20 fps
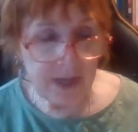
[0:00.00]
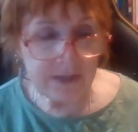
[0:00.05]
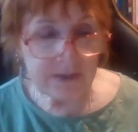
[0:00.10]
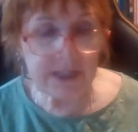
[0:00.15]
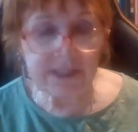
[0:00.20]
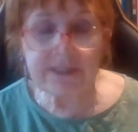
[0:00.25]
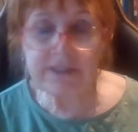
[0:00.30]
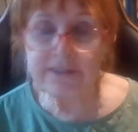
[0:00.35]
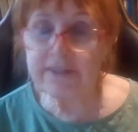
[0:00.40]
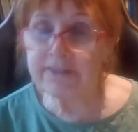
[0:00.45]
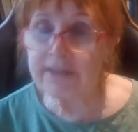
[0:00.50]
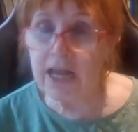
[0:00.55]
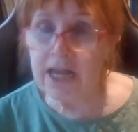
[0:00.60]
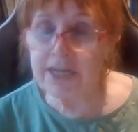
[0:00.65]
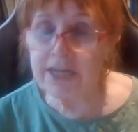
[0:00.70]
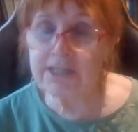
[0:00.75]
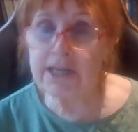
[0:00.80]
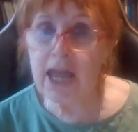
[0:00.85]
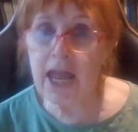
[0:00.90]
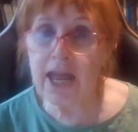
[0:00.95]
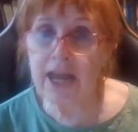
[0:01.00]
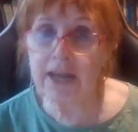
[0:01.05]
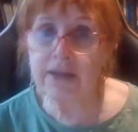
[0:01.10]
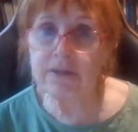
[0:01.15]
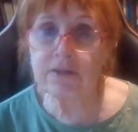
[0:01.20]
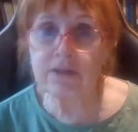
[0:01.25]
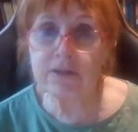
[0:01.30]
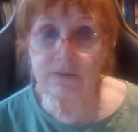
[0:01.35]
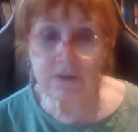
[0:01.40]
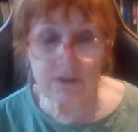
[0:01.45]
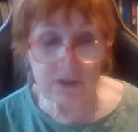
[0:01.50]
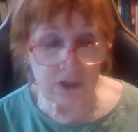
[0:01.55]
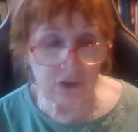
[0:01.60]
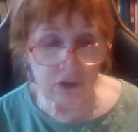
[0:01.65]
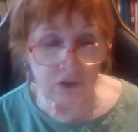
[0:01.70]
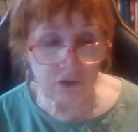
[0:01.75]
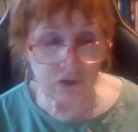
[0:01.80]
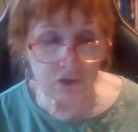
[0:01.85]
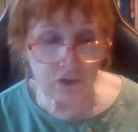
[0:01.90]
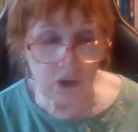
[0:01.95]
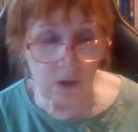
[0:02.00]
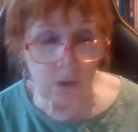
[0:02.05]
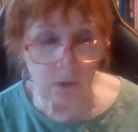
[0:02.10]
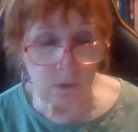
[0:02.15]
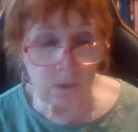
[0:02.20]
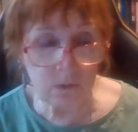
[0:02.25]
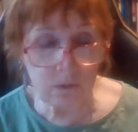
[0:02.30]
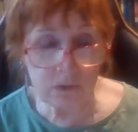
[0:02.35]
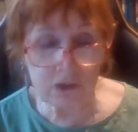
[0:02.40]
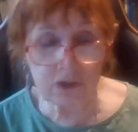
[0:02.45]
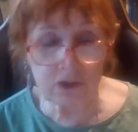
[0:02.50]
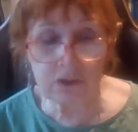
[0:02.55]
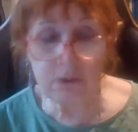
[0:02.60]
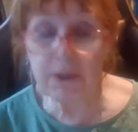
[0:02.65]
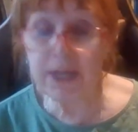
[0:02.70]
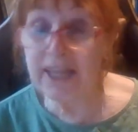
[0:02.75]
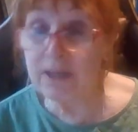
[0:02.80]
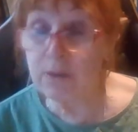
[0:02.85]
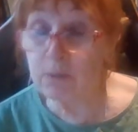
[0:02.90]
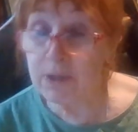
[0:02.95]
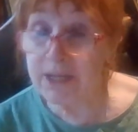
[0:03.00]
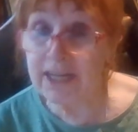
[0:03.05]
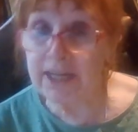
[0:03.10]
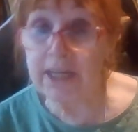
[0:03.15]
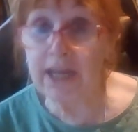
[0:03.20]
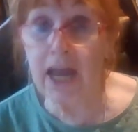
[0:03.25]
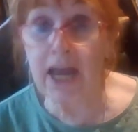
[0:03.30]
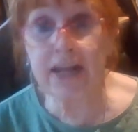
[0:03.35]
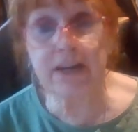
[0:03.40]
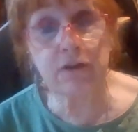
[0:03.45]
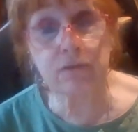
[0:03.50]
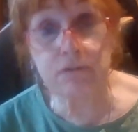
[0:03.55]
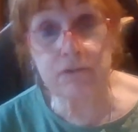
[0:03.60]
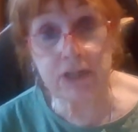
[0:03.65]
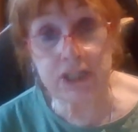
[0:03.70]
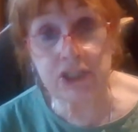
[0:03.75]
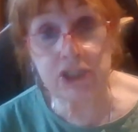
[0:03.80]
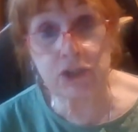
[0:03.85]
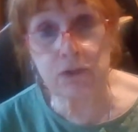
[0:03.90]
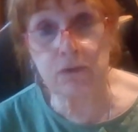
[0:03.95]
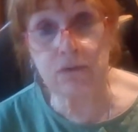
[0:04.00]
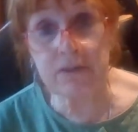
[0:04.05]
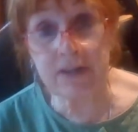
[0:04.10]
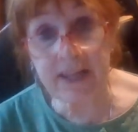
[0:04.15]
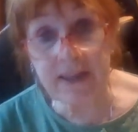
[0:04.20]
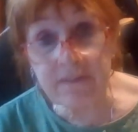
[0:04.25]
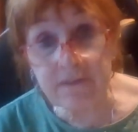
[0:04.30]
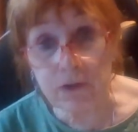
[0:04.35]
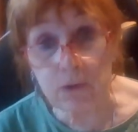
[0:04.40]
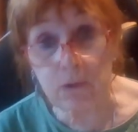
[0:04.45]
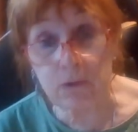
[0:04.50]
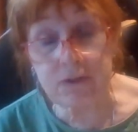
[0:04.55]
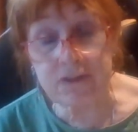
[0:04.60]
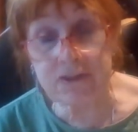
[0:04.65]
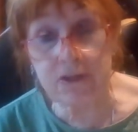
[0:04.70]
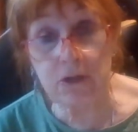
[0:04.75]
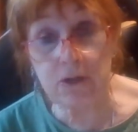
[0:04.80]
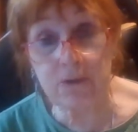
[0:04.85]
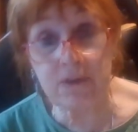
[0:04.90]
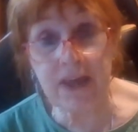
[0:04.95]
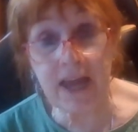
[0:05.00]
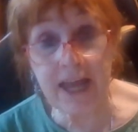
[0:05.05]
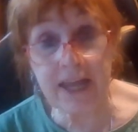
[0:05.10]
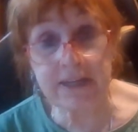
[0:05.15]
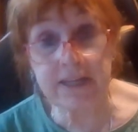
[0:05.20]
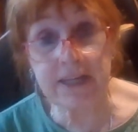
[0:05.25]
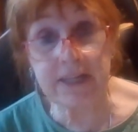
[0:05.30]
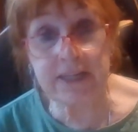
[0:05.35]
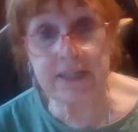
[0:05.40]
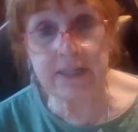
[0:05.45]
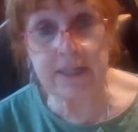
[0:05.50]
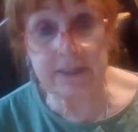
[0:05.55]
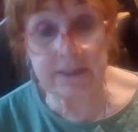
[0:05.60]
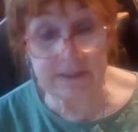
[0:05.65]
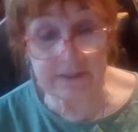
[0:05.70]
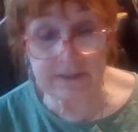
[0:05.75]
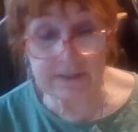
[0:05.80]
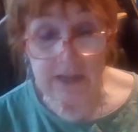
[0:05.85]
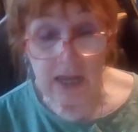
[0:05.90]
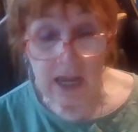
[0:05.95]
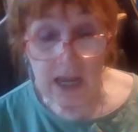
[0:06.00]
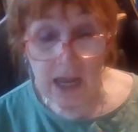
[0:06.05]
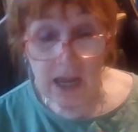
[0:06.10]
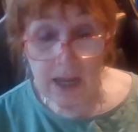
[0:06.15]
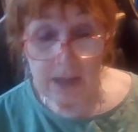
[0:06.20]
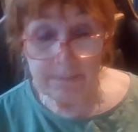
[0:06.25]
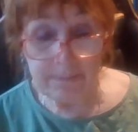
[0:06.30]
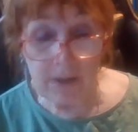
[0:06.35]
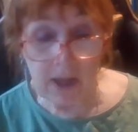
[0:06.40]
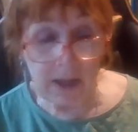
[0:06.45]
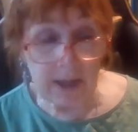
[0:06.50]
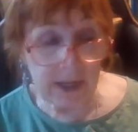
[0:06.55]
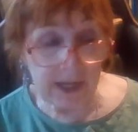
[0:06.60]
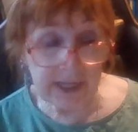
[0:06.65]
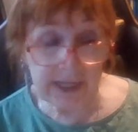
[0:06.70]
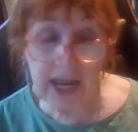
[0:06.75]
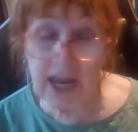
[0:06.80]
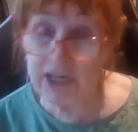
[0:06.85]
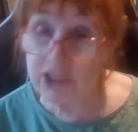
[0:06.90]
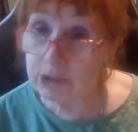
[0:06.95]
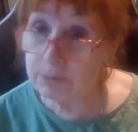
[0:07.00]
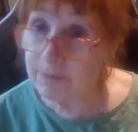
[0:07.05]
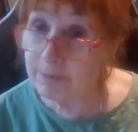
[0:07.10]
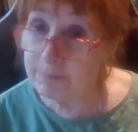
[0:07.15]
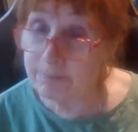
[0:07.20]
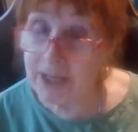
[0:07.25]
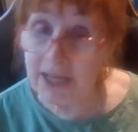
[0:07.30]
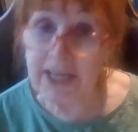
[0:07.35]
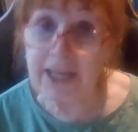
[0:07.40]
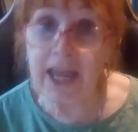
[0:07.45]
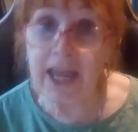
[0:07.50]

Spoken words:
They decided to hand the control to Iwi at a regional level. So that is catchment by